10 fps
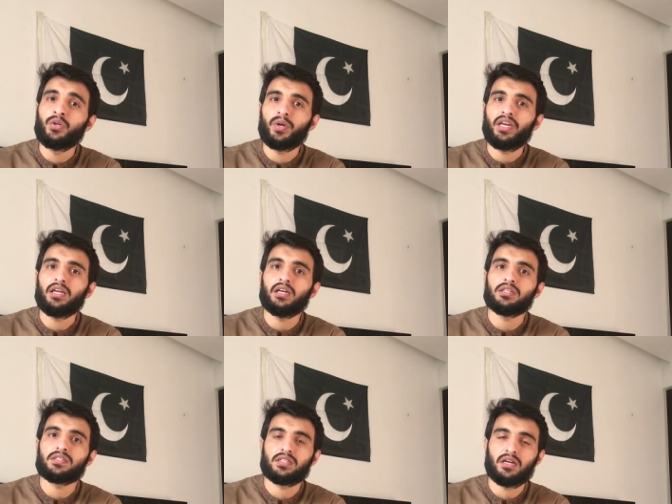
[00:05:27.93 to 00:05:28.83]
Knowing
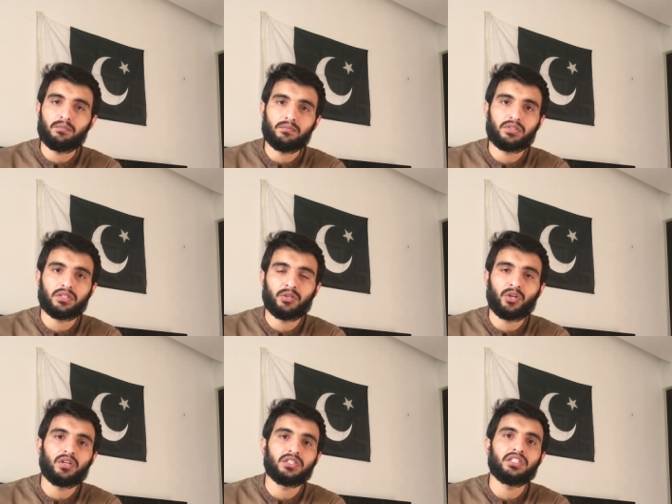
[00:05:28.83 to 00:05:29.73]
some
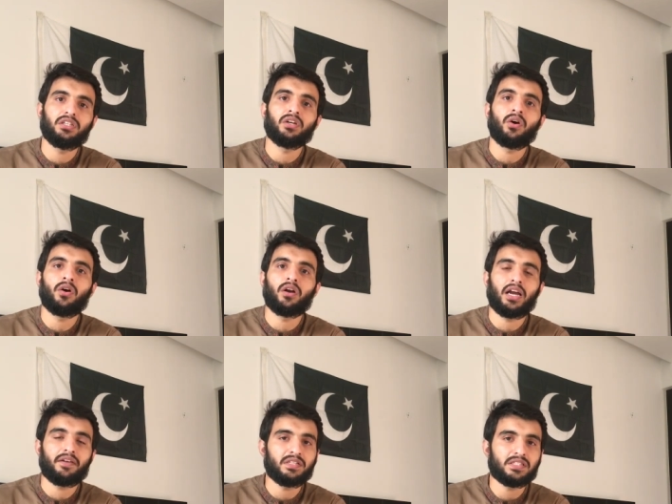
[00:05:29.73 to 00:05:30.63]
terminology or
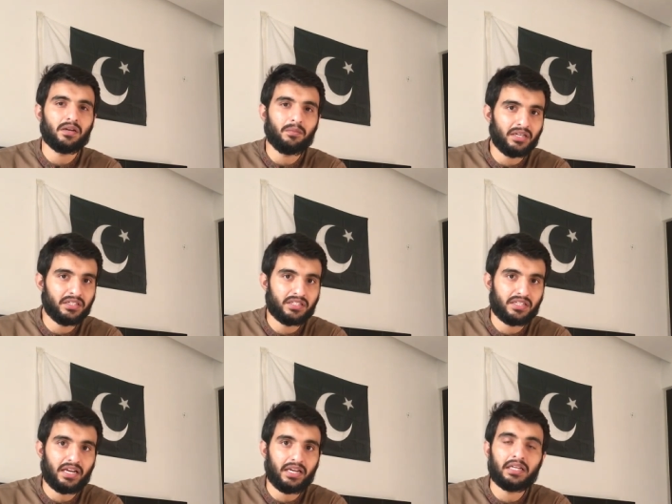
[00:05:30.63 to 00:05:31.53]
having some
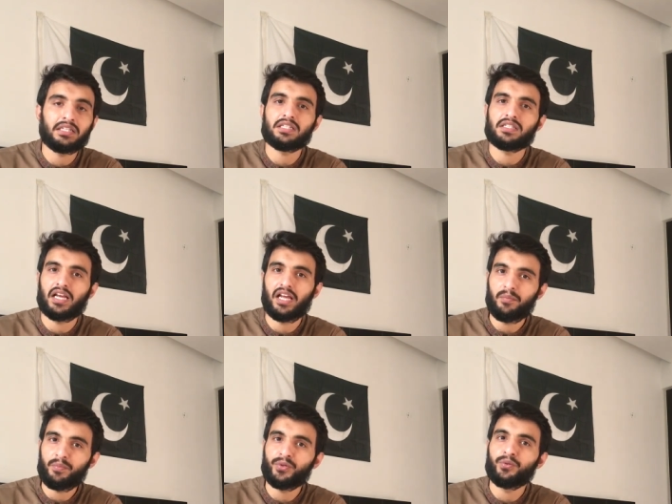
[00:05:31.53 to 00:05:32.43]
understanding does
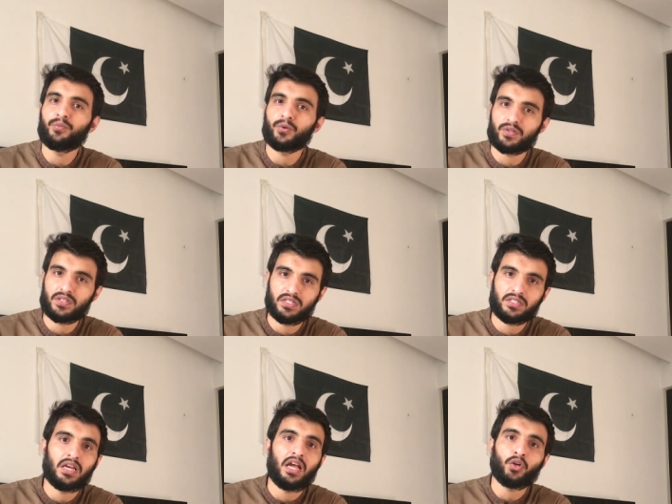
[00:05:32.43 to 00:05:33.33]
help you
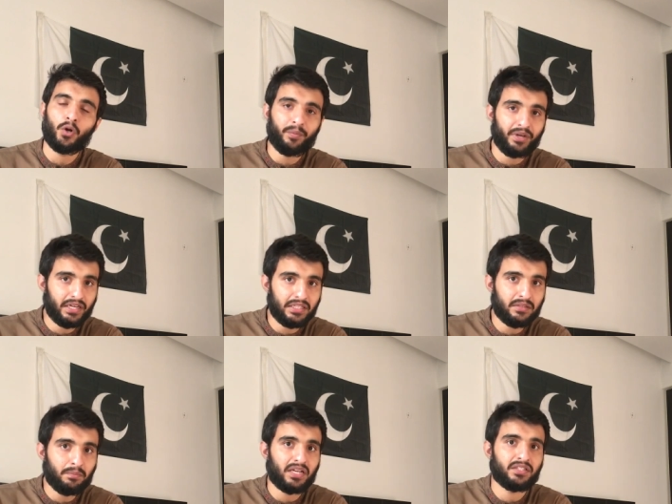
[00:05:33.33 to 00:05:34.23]
process and comprehend
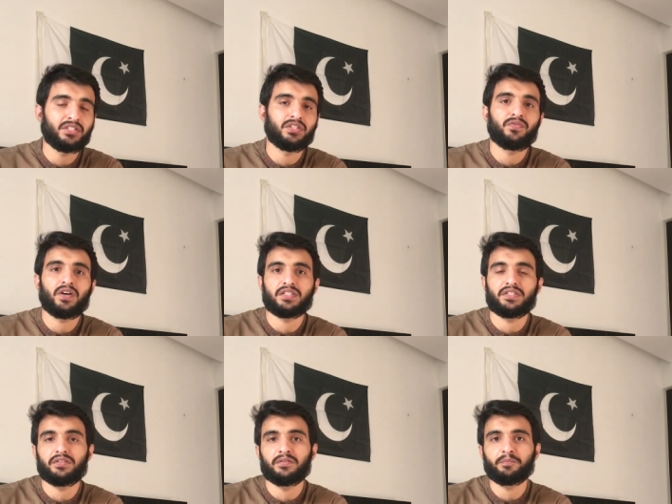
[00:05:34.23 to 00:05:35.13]
the passages
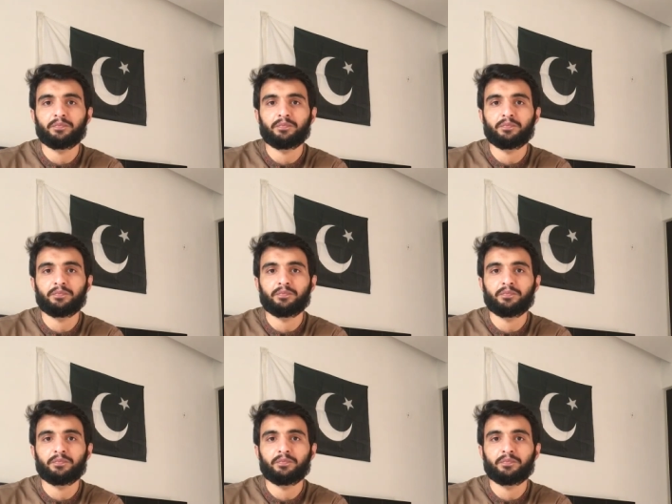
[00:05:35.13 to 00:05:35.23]
faster.